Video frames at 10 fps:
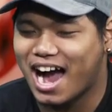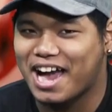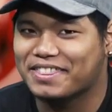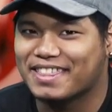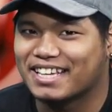
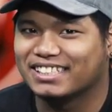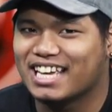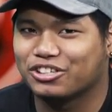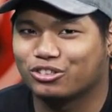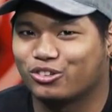I think
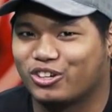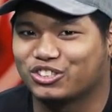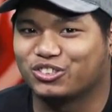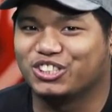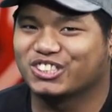D'Angelo
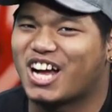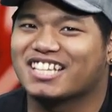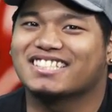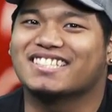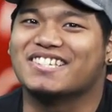Russell just
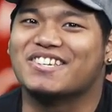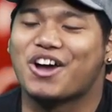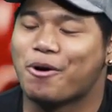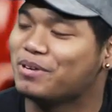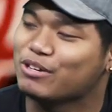got
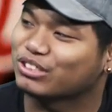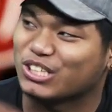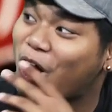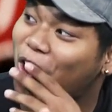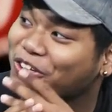snubbed. He was
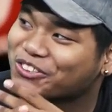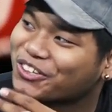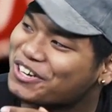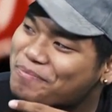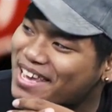an
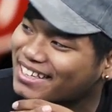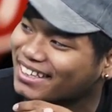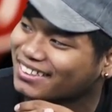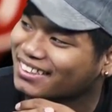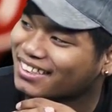all-star in the
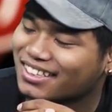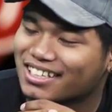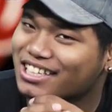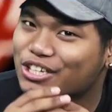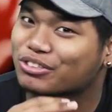making.
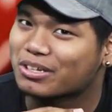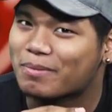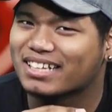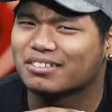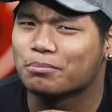He was going
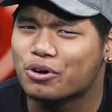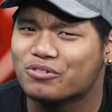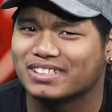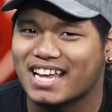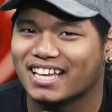to make some
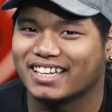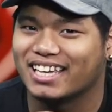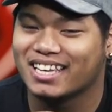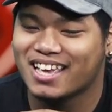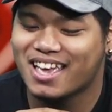moves in L
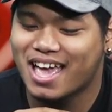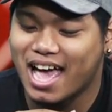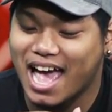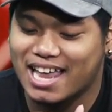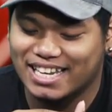A,
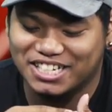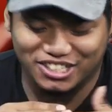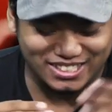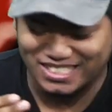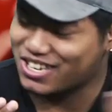and they
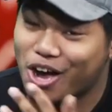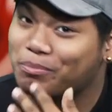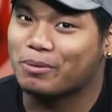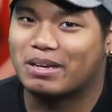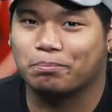just
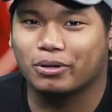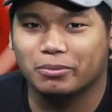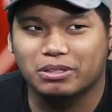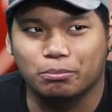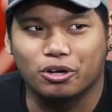snubbed him and
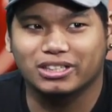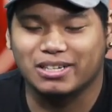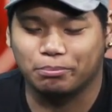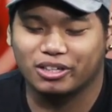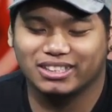put him to
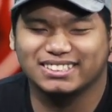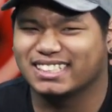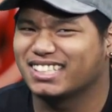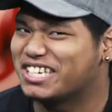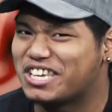Brooklyn, and Brooklyn's
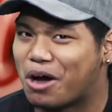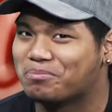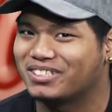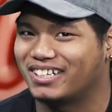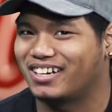like the
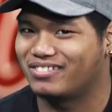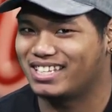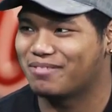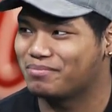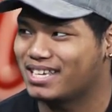dumpster of
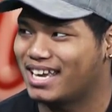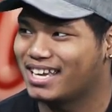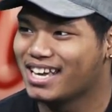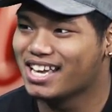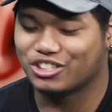the N B
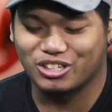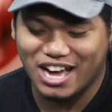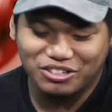A. So